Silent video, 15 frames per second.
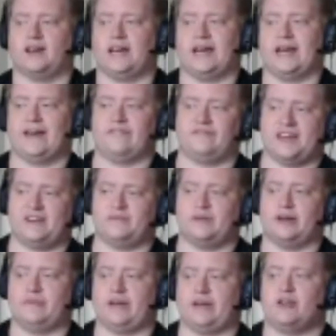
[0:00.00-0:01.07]
and then
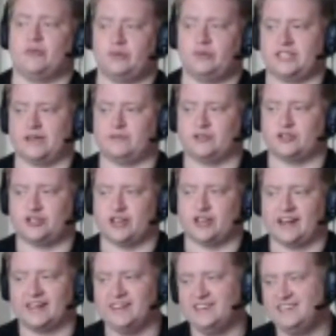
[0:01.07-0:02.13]
make your perception
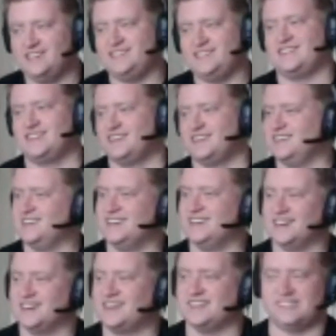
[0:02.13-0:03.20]
check.
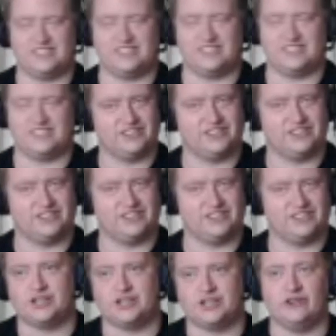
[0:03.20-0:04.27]
Because you
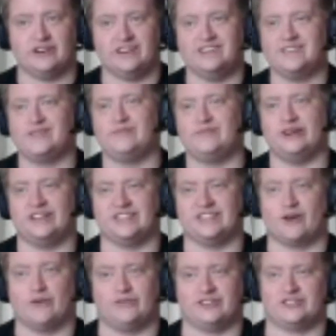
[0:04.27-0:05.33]
still do it, but
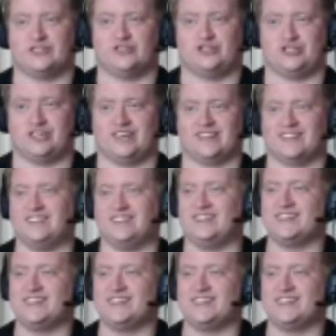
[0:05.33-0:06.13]
it's obvious as shit.